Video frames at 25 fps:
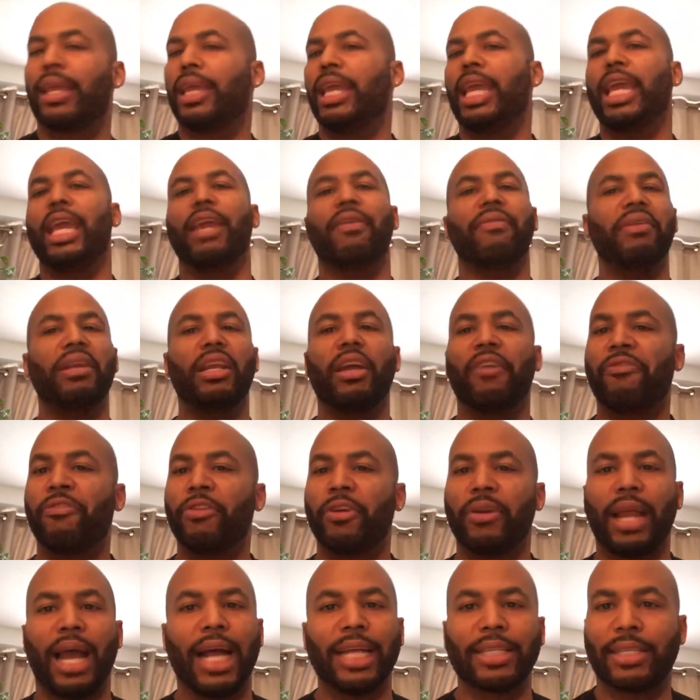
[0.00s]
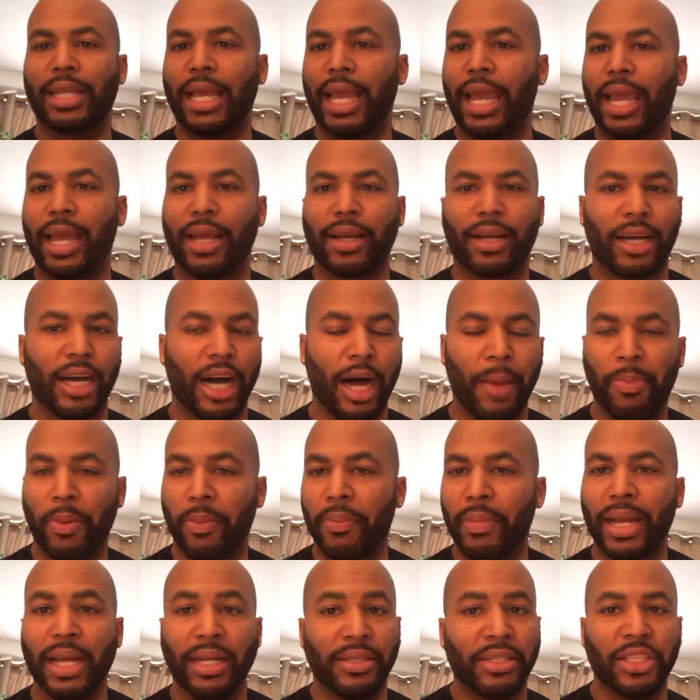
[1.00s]
Even if you're not saying
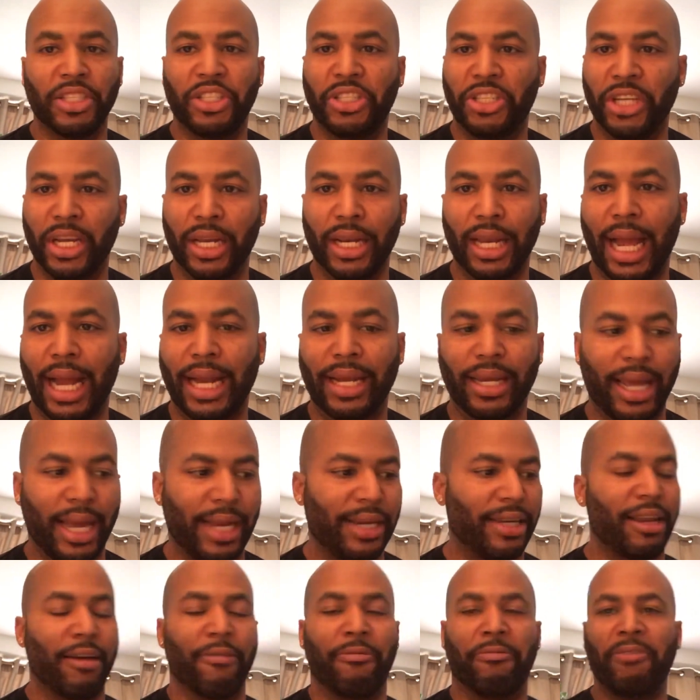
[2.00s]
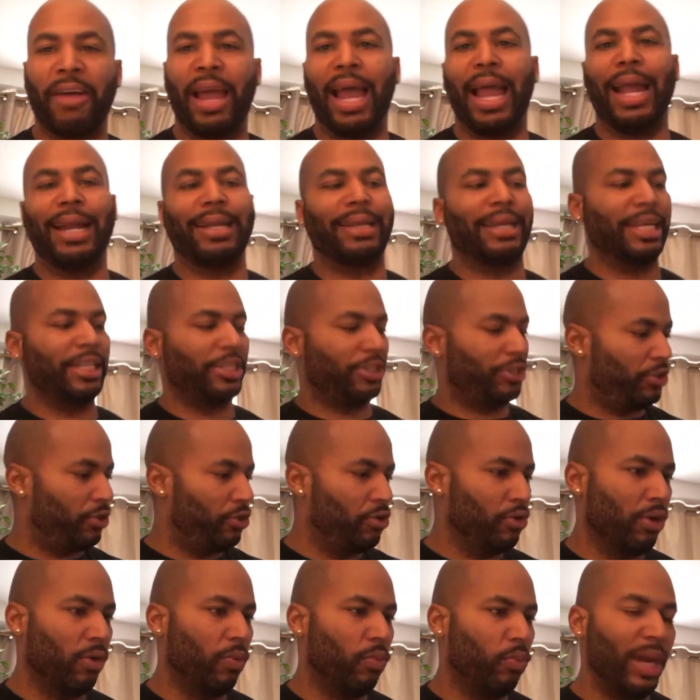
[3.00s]
compliments and shit like that, the fact that
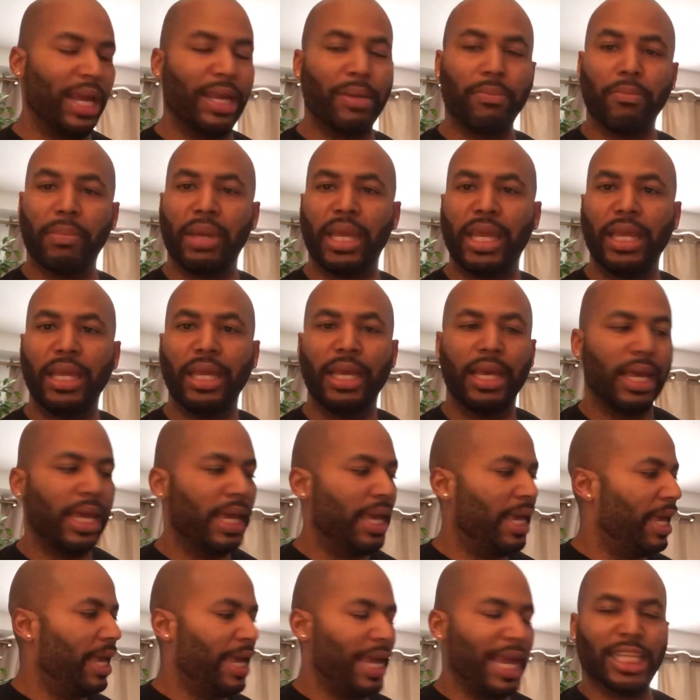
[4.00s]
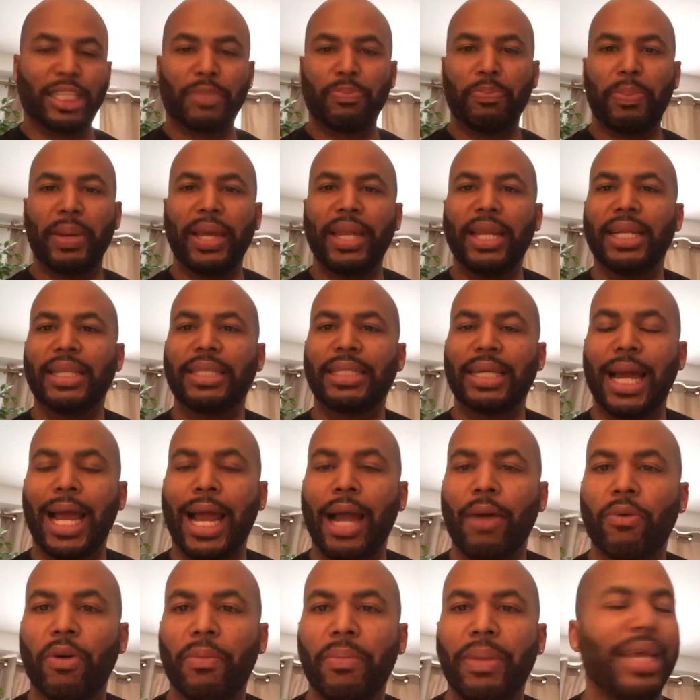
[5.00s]
you're with me and spending
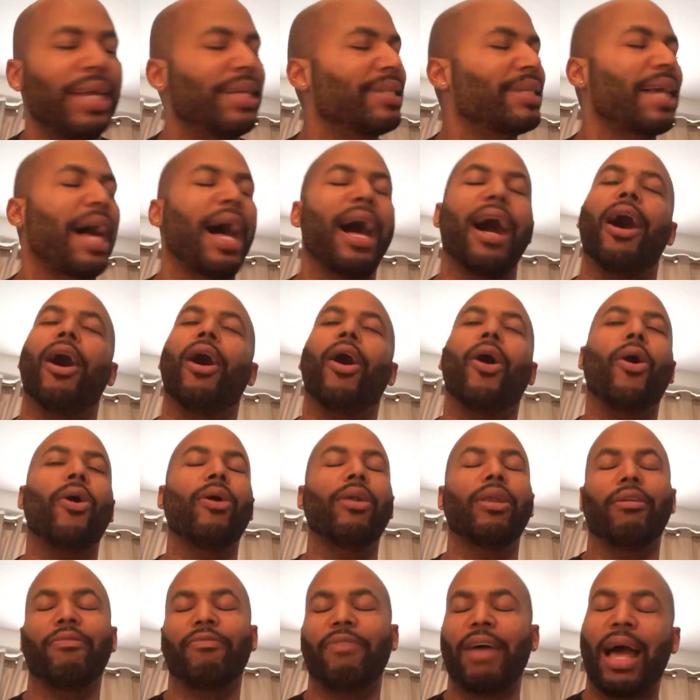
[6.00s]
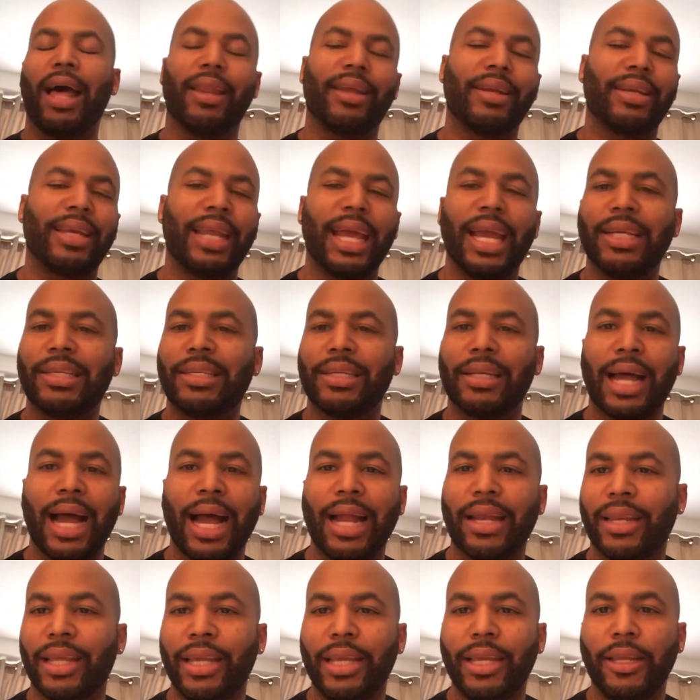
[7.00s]
time with me is all the validation
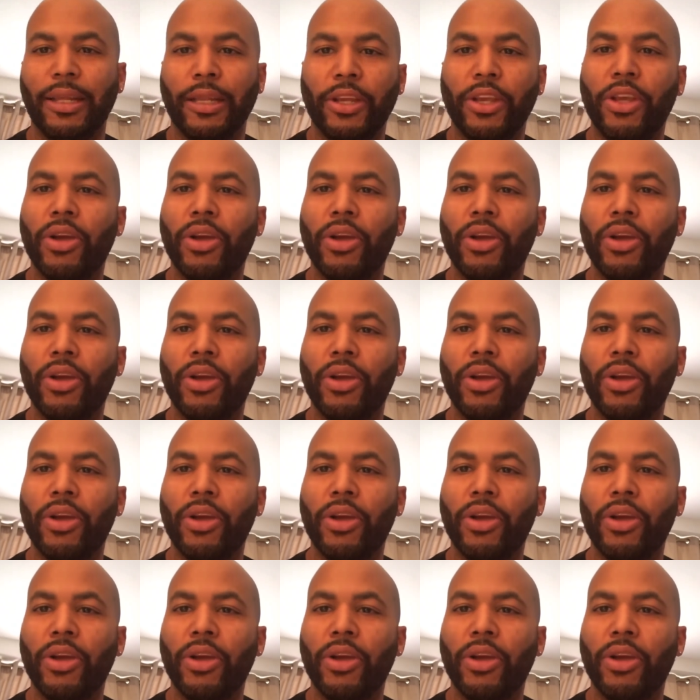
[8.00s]
I need.